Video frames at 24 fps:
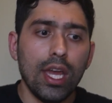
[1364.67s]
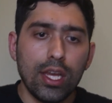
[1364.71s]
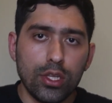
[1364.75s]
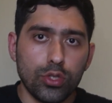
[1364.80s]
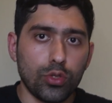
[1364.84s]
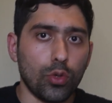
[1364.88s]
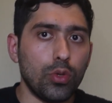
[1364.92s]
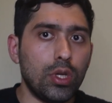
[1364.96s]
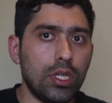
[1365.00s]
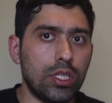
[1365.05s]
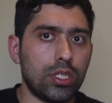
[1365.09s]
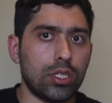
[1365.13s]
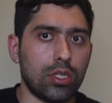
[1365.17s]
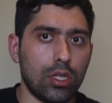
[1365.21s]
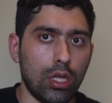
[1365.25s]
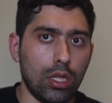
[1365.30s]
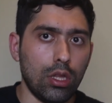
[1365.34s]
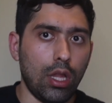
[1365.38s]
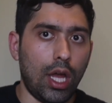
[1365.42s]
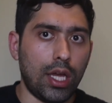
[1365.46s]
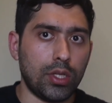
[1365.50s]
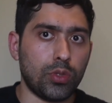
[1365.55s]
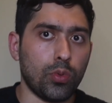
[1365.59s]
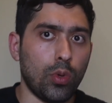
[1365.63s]
So he
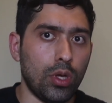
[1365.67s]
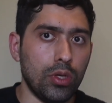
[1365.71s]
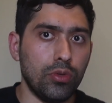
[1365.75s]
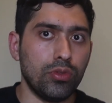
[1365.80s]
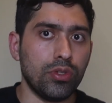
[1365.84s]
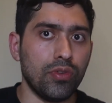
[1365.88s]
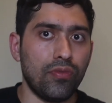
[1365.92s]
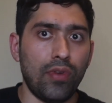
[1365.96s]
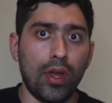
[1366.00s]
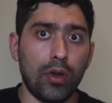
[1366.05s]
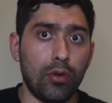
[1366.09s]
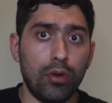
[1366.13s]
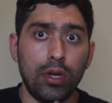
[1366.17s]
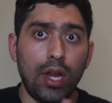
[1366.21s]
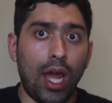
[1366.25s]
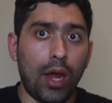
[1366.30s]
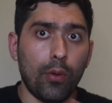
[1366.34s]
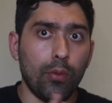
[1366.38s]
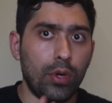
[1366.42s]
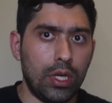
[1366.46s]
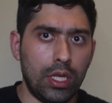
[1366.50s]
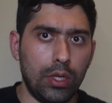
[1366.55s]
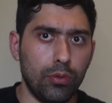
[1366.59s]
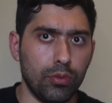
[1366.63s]
still lost while he was a veteran,
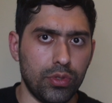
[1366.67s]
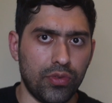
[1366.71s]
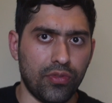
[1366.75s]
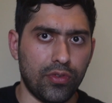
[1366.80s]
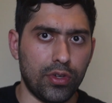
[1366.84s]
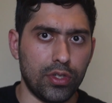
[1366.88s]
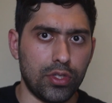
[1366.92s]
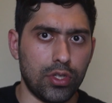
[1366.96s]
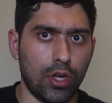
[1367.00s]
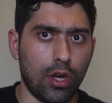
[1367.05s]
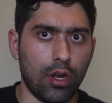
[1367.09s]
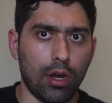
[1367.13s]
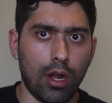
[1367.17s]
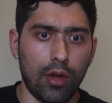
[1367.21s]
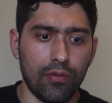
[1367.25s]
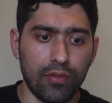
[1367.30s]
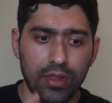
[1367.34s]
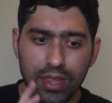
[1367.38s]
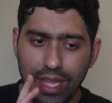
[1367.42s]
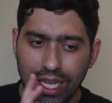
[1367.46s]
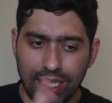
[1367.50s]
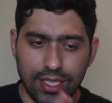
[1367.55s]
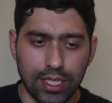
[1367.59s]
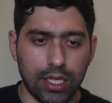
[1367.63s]
not when he was first starting
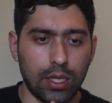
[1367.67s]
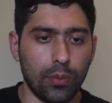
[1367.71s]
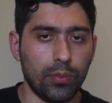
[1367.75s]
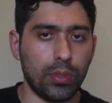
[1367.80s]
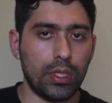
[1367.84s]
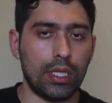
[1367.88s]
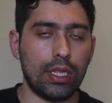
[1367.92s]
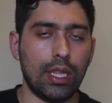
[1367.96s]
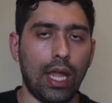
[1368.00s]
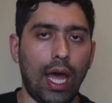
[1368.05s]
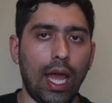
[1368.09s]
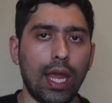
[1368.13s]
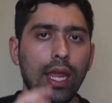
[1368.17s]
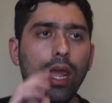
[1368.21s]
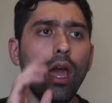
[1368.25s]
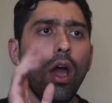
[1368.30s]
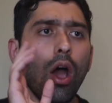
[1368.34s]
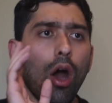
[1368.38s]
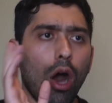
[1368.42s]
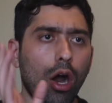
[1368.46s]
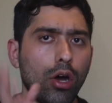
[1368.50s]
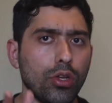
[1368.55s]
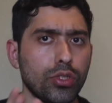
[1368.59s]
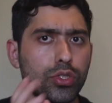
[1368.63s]
off. That's a complete lie.
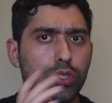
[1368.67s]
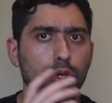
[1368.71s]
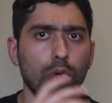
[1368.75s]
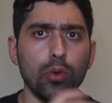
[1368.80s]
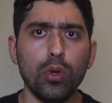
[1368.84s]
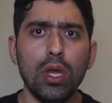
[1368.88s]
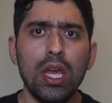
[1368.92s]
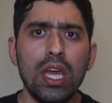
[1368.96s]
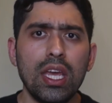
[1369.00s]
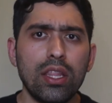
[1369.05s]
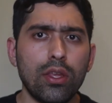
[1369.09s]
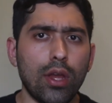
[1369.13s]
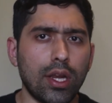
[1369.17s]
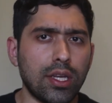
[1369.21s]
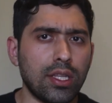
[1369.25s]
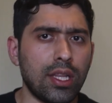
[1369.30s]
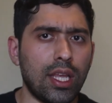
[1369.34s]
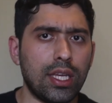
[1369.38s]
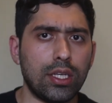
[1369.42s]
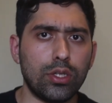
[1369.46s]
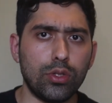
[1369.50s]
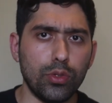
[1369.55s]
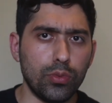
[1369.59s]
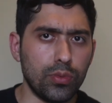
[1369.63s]
Also, they're
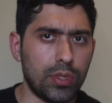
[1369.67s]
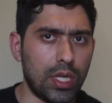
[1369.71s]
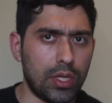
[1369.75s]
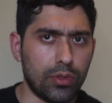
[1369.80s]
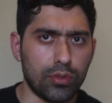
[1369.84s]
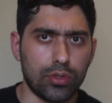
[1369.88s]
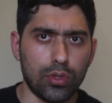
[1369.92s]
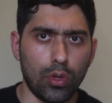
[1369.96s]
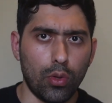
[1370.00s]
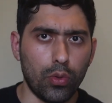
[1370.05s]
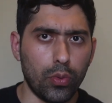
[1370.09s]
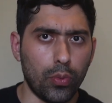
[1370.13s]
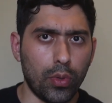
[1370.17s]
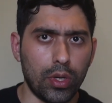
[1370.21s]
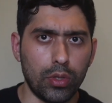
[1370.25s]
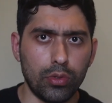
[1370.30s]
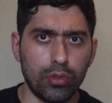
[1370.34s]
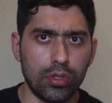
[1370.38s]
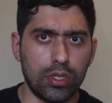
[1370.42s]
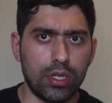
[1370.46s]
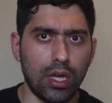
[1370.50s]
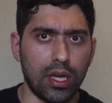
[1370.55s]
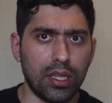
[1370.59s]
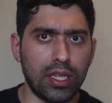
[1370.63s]
acting like Doomsday was the only one
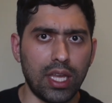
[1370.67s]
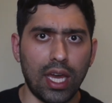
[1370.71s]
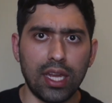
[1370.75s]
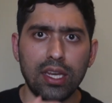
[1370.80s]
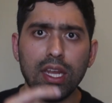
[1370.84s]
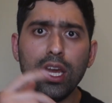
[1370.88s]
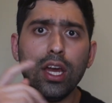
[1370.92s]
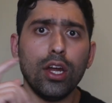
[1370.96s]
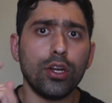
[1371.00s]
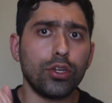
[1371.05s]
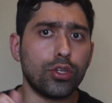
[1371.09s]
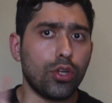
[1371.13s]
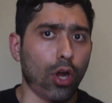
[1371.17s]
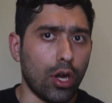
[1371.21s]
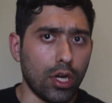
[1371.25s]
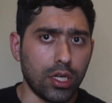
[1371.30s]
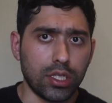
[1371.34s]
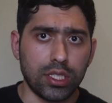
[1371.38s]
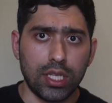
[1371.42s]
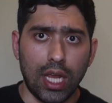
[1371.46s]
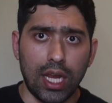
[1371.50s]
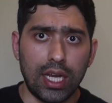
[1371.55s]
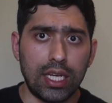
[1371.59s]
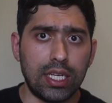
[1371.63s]
who's done that.
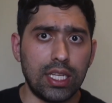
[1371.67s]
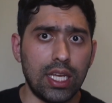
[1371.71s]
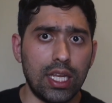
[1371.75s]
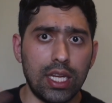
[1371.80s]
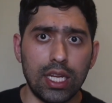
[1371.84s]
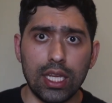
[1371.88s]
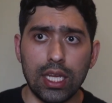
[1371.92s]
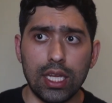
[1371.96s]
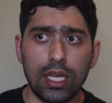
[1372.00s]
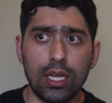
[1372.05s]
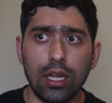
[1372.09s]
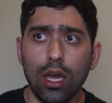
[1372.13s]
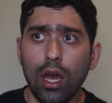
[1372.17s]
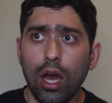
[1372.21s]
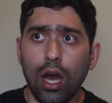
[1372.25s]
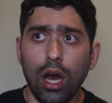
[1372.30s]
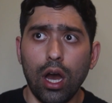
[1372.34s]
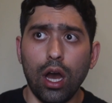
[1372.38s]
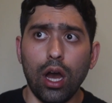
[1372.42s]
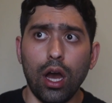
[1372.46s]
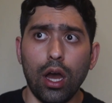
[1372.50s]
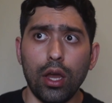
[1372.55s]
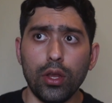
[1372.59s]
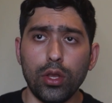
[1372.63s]
Darkseid did
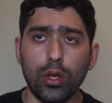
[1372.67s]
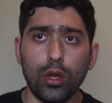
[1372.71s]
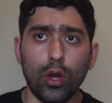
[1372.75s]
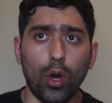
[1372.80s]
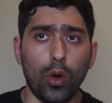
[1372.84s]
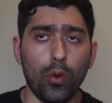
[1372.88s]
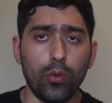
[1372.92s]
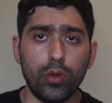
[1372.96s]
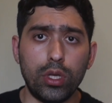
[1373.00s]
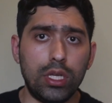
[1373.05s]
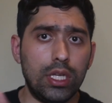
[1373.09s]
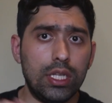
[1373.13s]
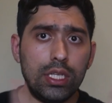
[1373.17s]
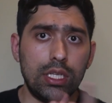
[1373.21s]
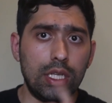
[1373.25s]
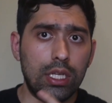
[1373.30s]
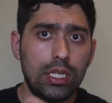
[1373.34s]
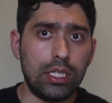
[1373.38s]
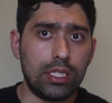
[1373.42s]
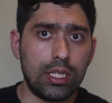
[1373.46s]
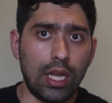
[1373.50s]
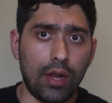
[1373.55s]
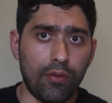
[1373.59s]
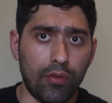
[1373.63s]
it.
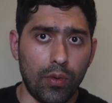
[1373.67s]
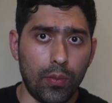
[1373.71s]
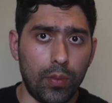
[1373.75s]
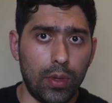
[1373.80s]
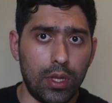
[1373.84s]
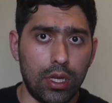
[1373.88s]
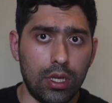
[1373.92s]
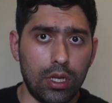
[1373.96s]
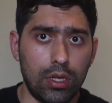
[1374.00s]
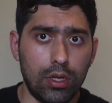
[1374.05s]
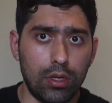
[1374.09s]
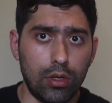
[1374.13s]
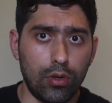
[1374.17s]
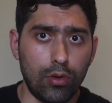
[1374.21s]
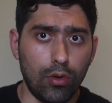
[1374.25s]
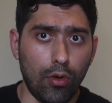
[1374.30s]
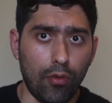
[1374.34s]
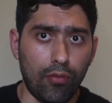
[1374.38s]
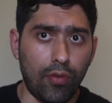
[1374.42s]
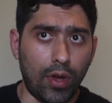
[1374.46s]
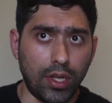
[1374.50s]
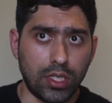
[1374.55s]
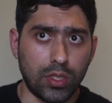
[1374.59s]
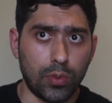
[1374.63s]
He's never
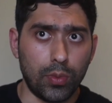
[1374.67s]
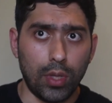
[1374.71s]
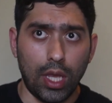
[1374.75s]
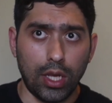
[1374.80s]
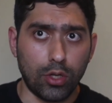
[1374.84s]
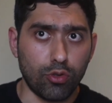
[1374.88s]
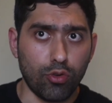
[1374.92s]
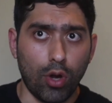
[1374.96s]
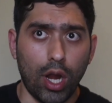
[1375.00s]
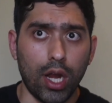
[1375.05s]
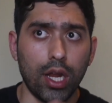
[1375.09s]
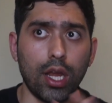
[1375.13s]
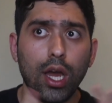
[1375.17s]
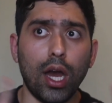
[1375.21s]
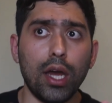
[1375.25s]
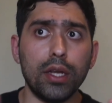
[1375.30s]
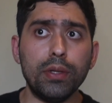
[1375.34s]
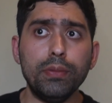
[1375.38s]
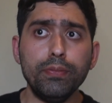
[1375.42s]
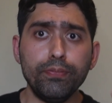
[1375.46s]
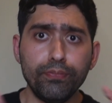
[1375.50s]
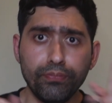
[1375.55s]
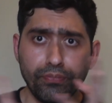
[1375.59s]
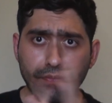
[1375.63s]
been, fought something like
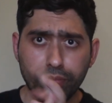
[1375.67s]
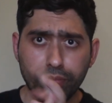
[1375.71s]
Trigon.